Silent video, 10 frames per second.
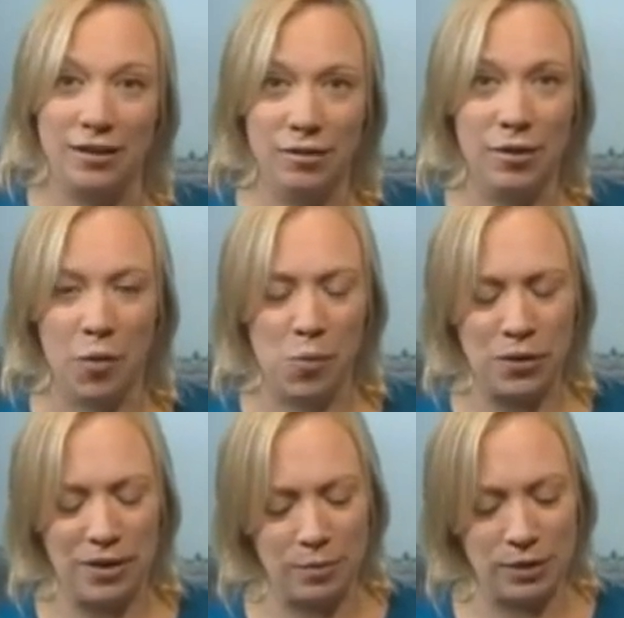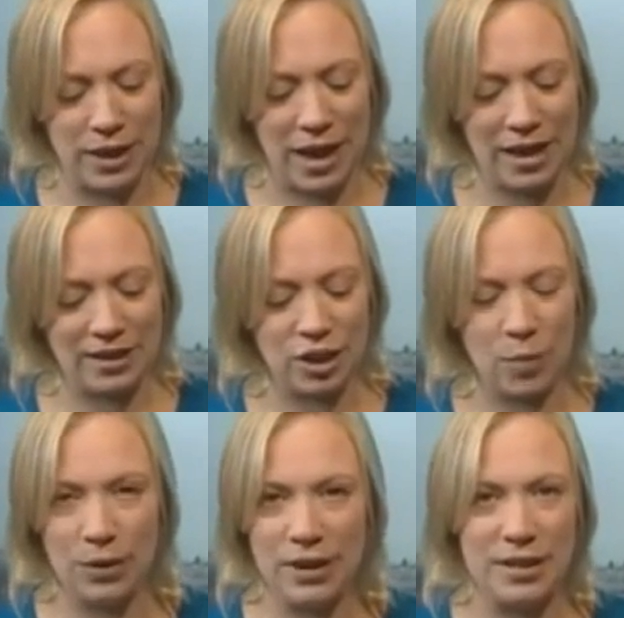And everyone put, puts their hands
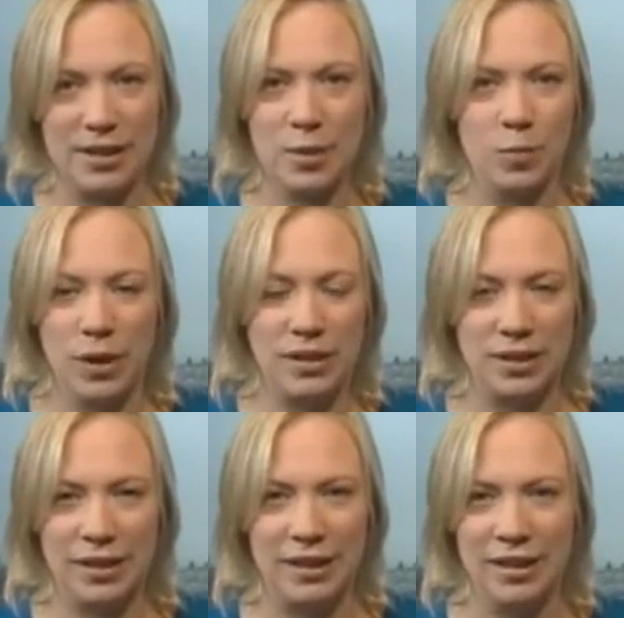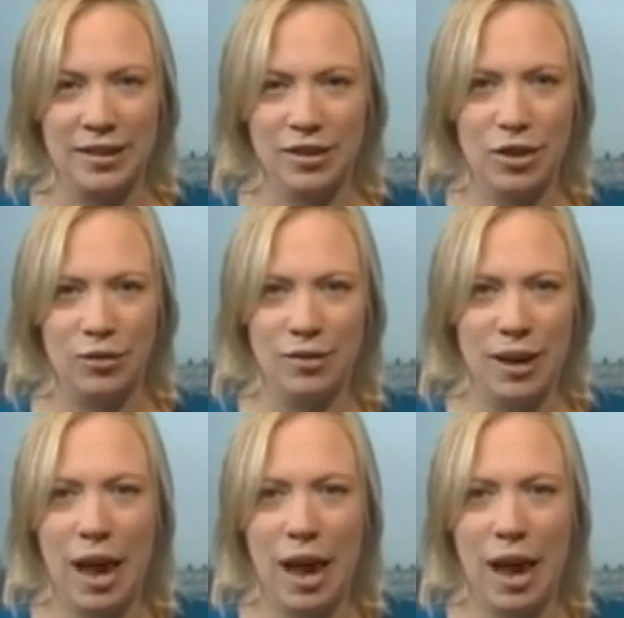up, and he says, basically, you know,